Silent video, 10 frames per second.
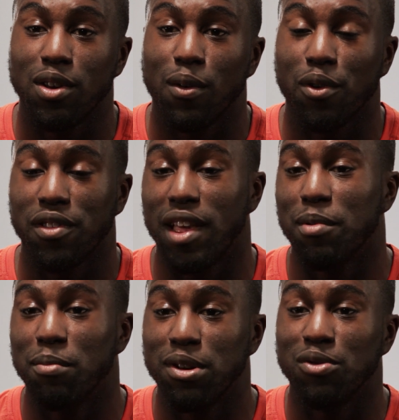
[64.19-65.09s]
you know for
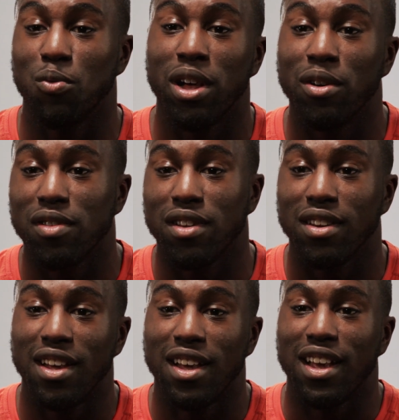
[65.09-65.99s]
example build wells and
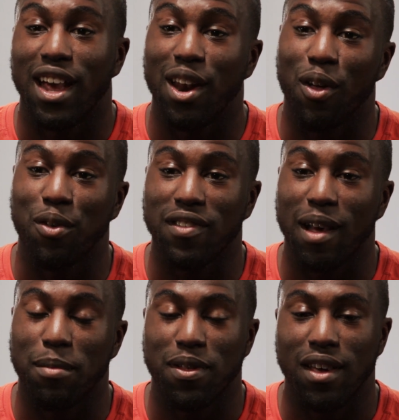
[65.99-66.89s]
and all those
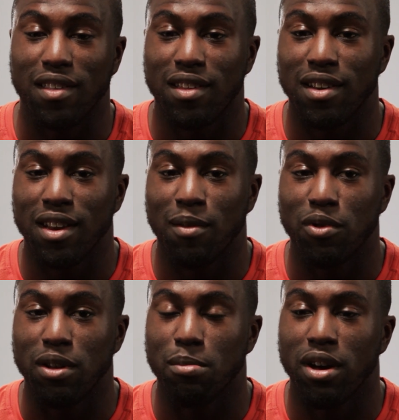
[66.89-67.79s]
type of things, and, and I'm
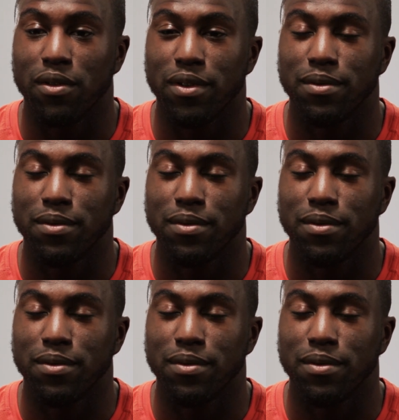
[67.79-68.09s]
really proud of.